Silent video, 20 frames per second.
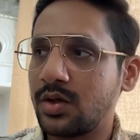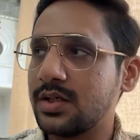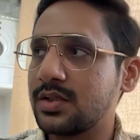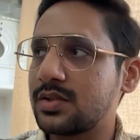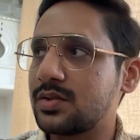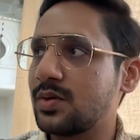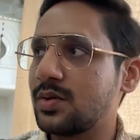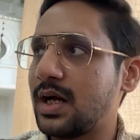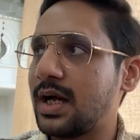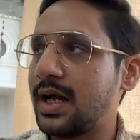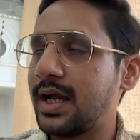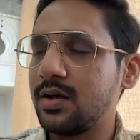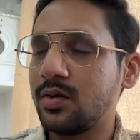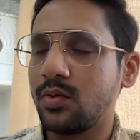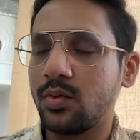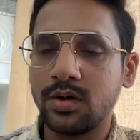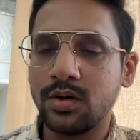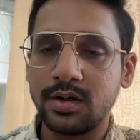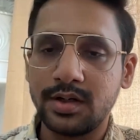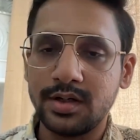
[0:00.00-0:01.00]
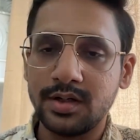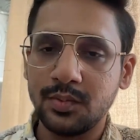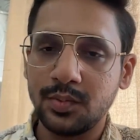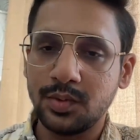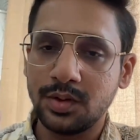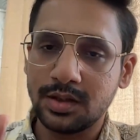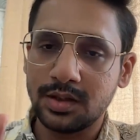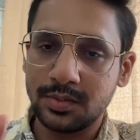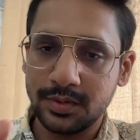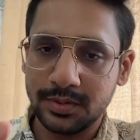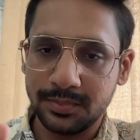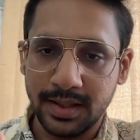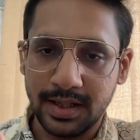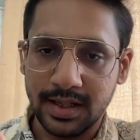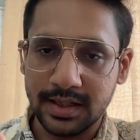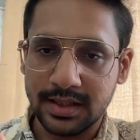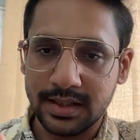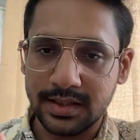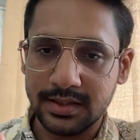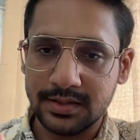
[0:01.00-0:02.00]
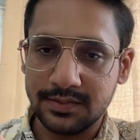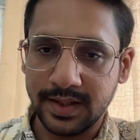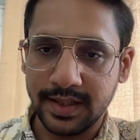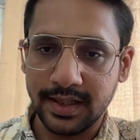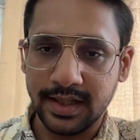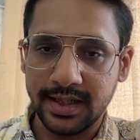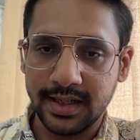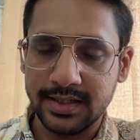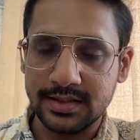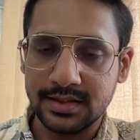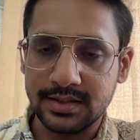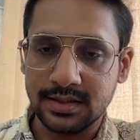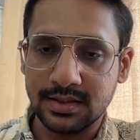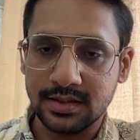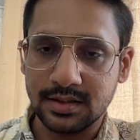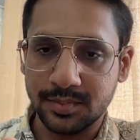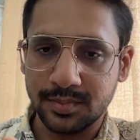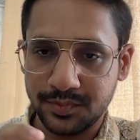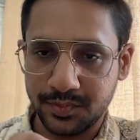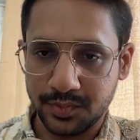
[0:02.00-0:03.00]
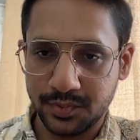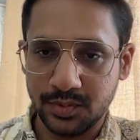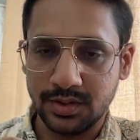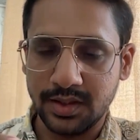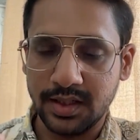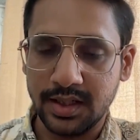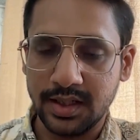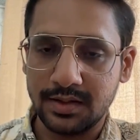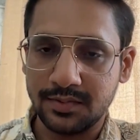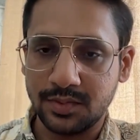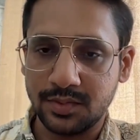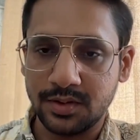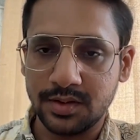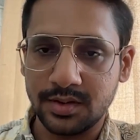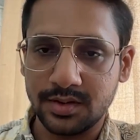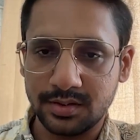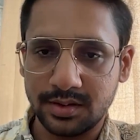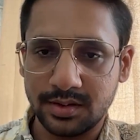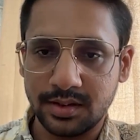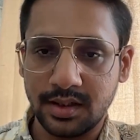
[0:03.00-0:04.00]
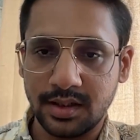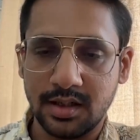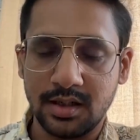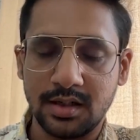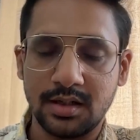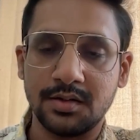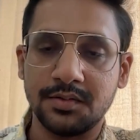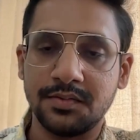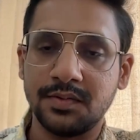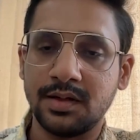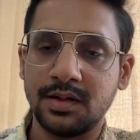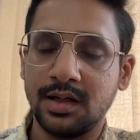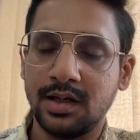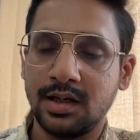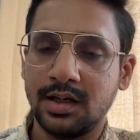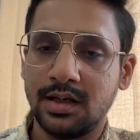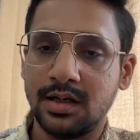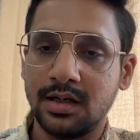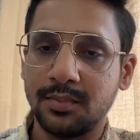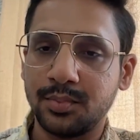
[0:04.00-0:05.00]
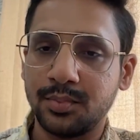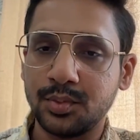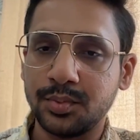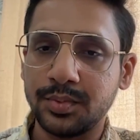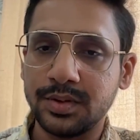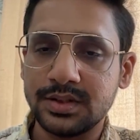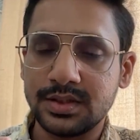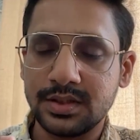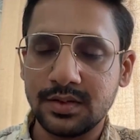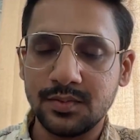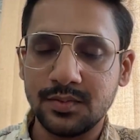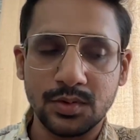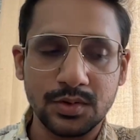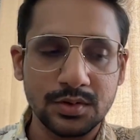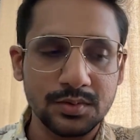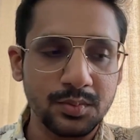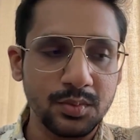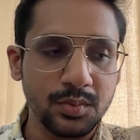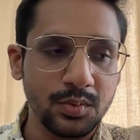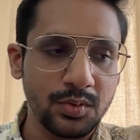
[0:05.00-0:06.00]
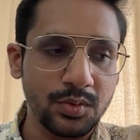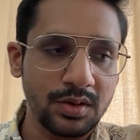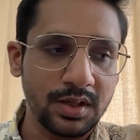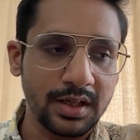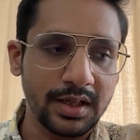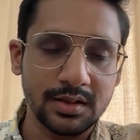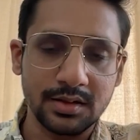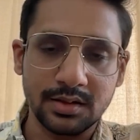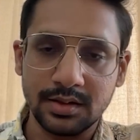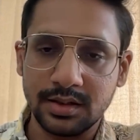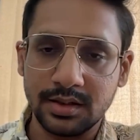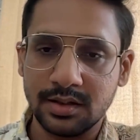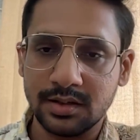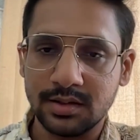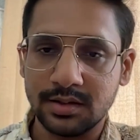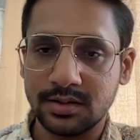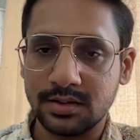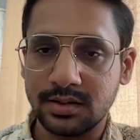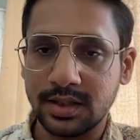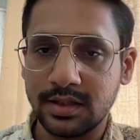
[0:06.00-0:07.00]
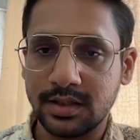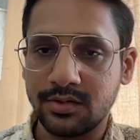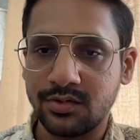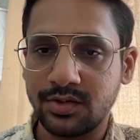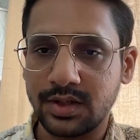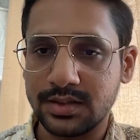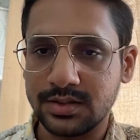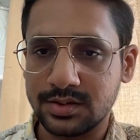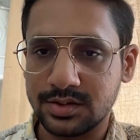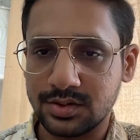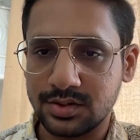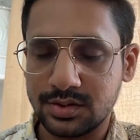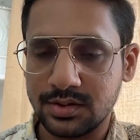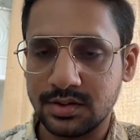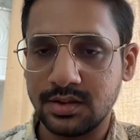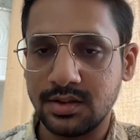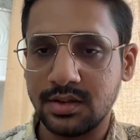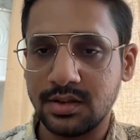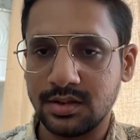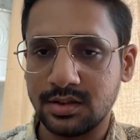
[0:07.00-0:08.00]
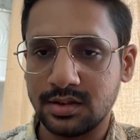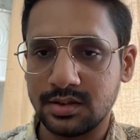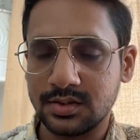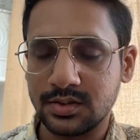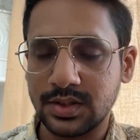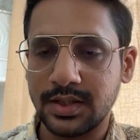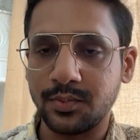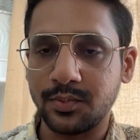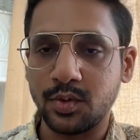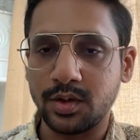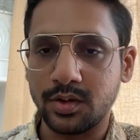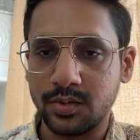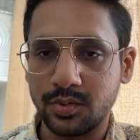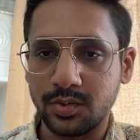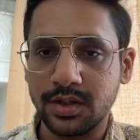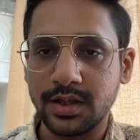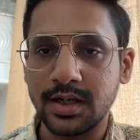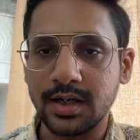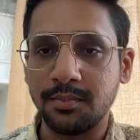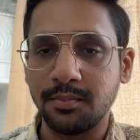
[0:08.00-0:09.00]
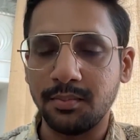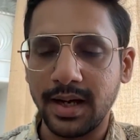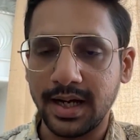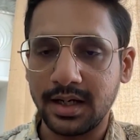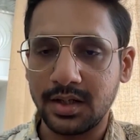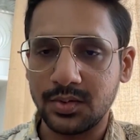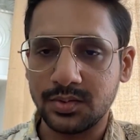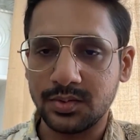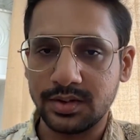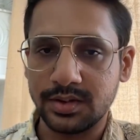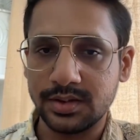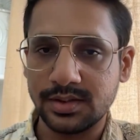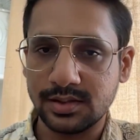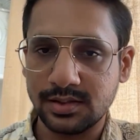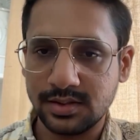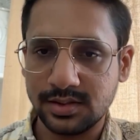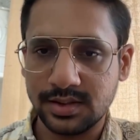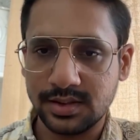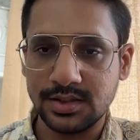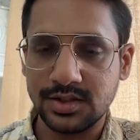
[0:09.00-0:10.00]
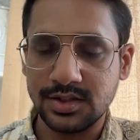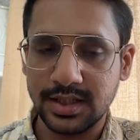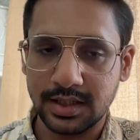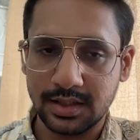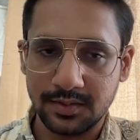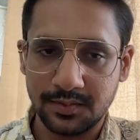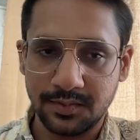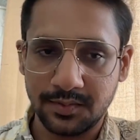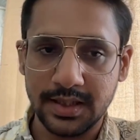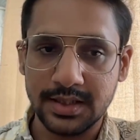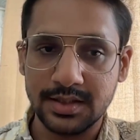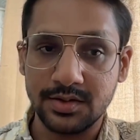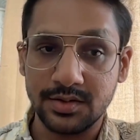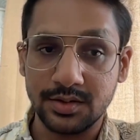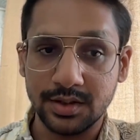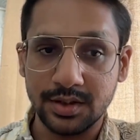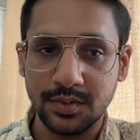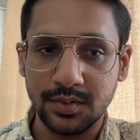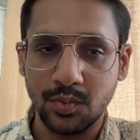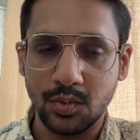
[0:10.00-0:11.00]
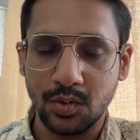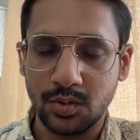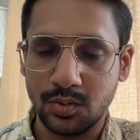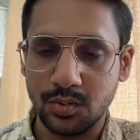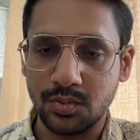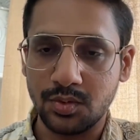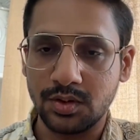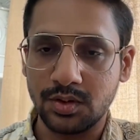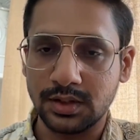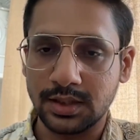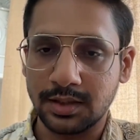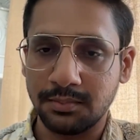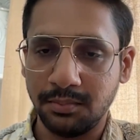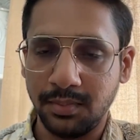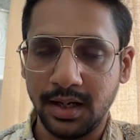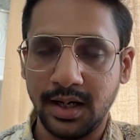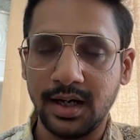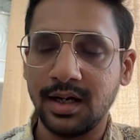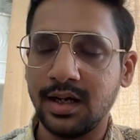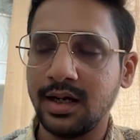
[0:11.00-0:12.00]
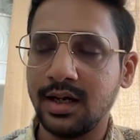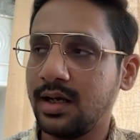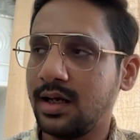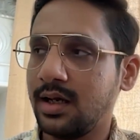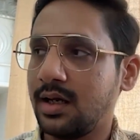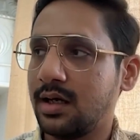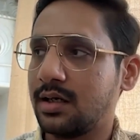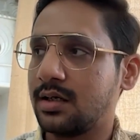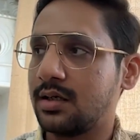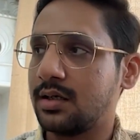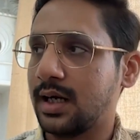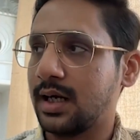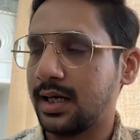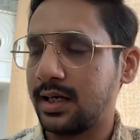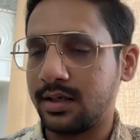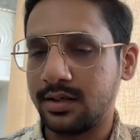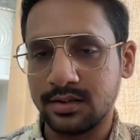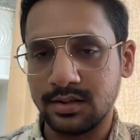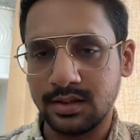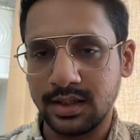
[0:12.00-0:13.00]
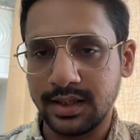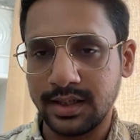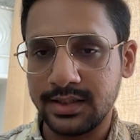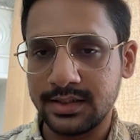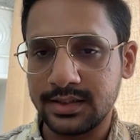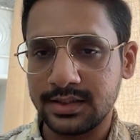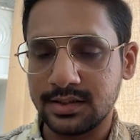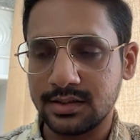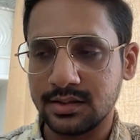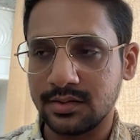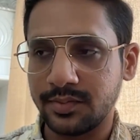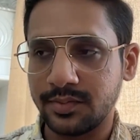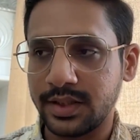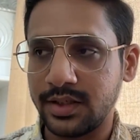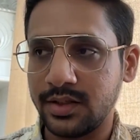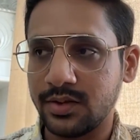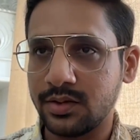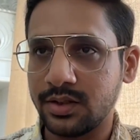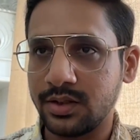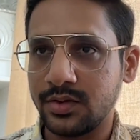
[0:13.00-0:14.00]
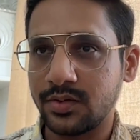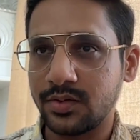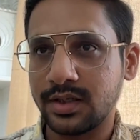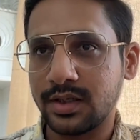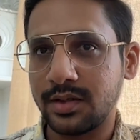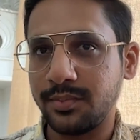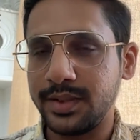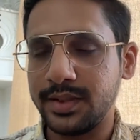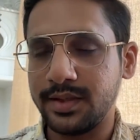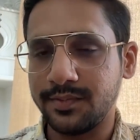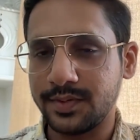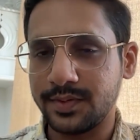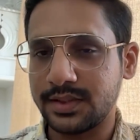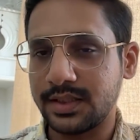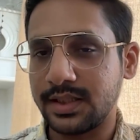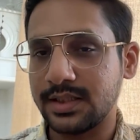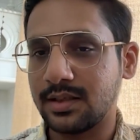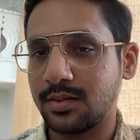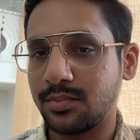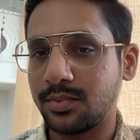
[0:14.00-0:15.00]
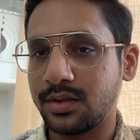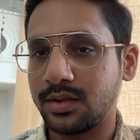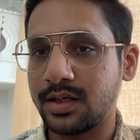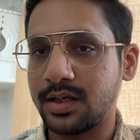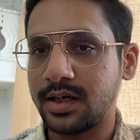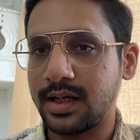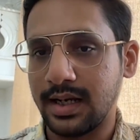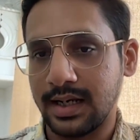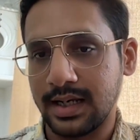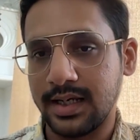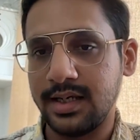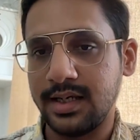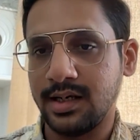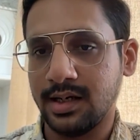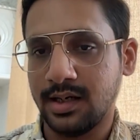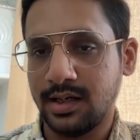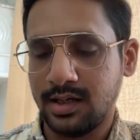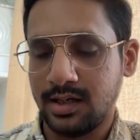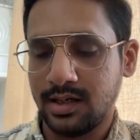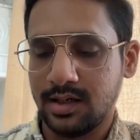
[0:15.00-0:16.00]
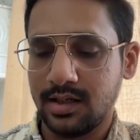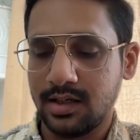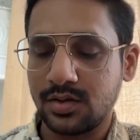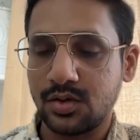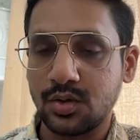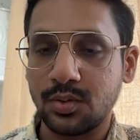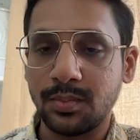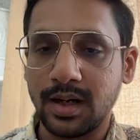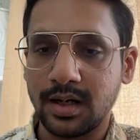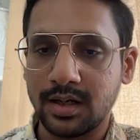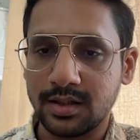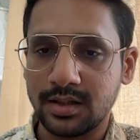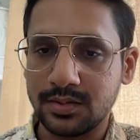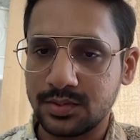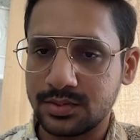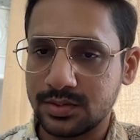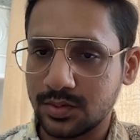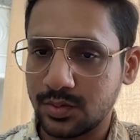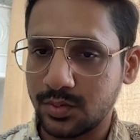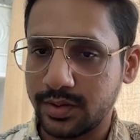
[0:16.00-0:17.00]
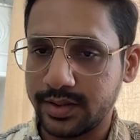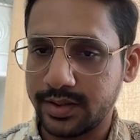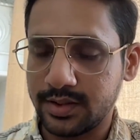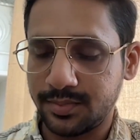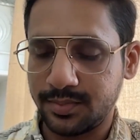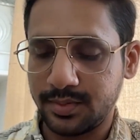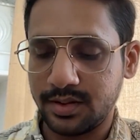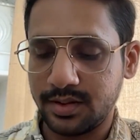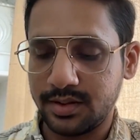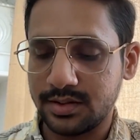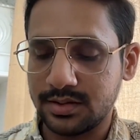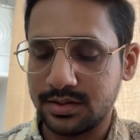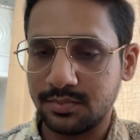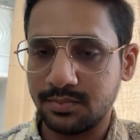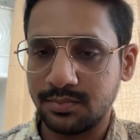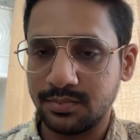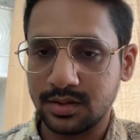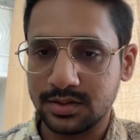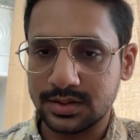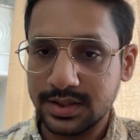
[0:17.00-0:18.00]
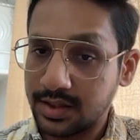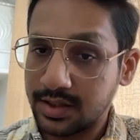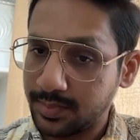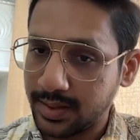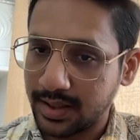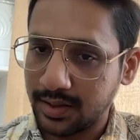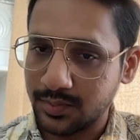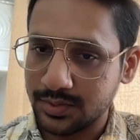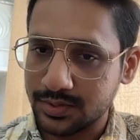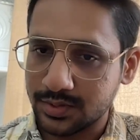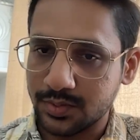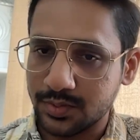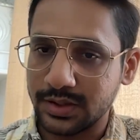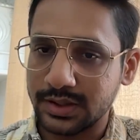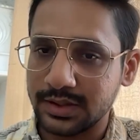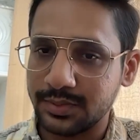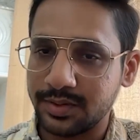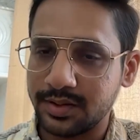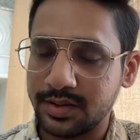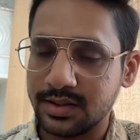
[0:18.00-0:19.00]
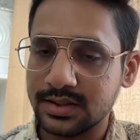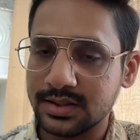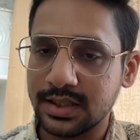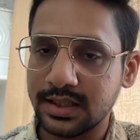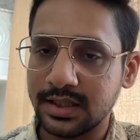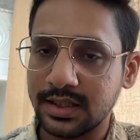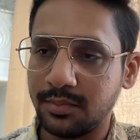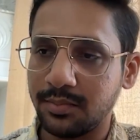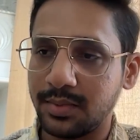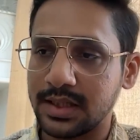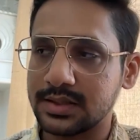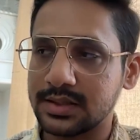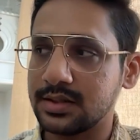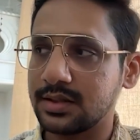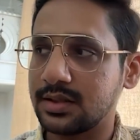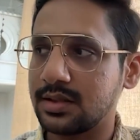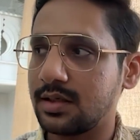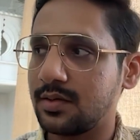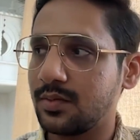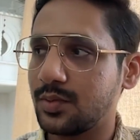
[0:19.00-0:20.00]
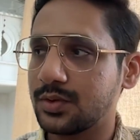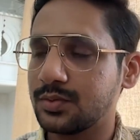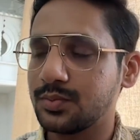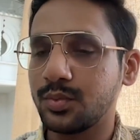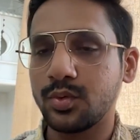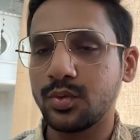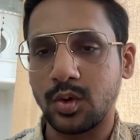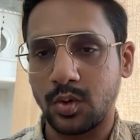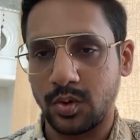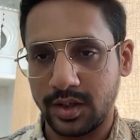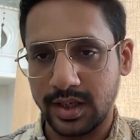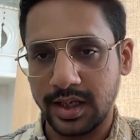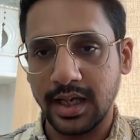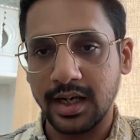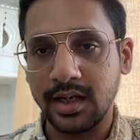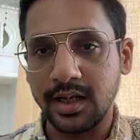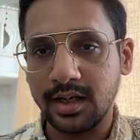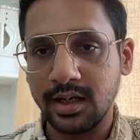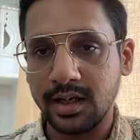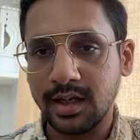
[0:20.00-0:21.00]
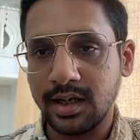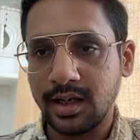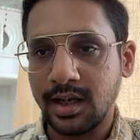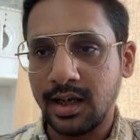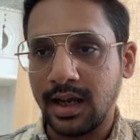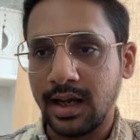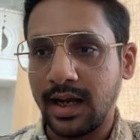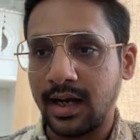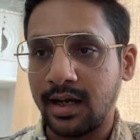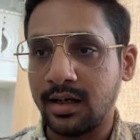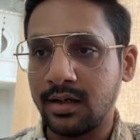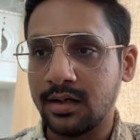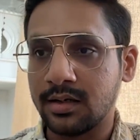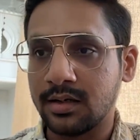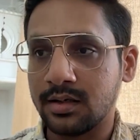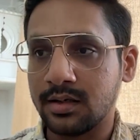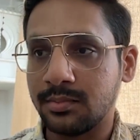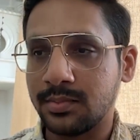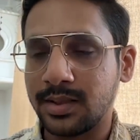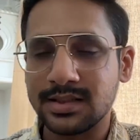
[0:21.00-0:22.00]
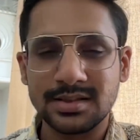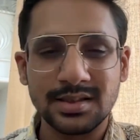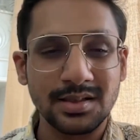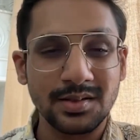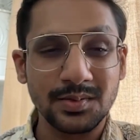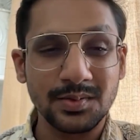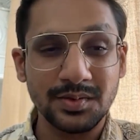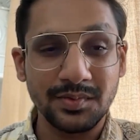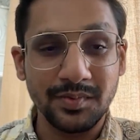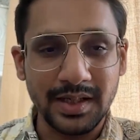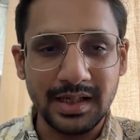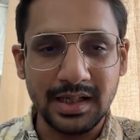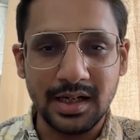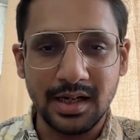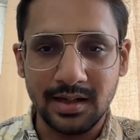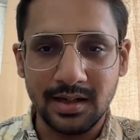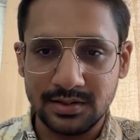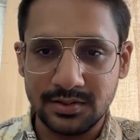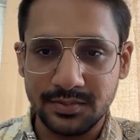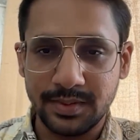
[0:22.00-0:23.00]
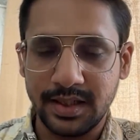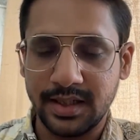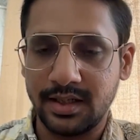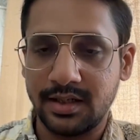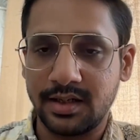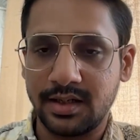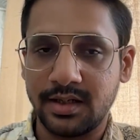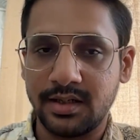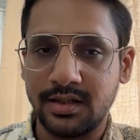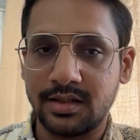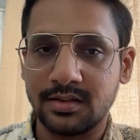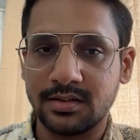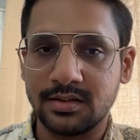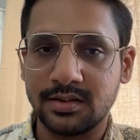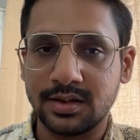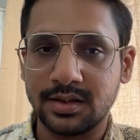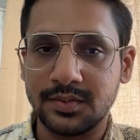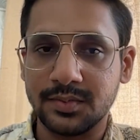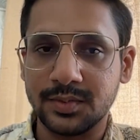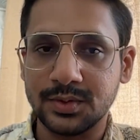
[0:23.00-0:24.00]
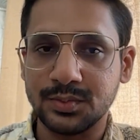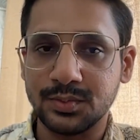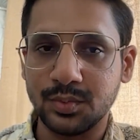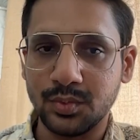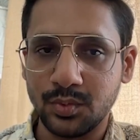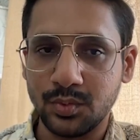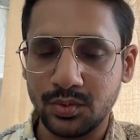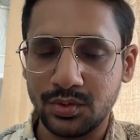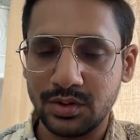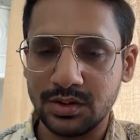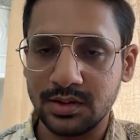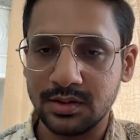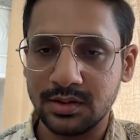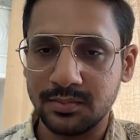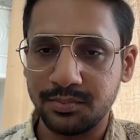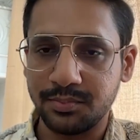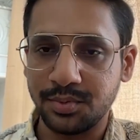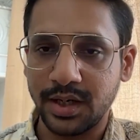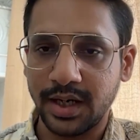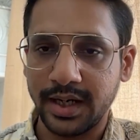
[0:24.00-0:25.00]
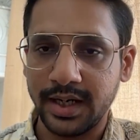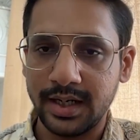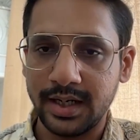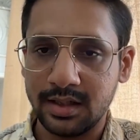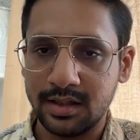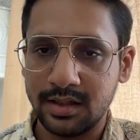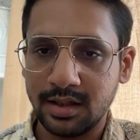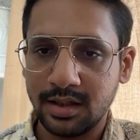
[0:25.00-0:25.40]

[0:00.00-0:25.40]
so I had already worked with Barclays Finance before that for a year and a half. Publici was more like a transition, so I wanted to come back to the agency and check if I really want to come back. I realized very early on that BFSI is something that I like. So Barclays was a good experience. Citibank was a good experience, and then Mastercard was more organic. And Mastercard was a very large brand, right? It was more a pride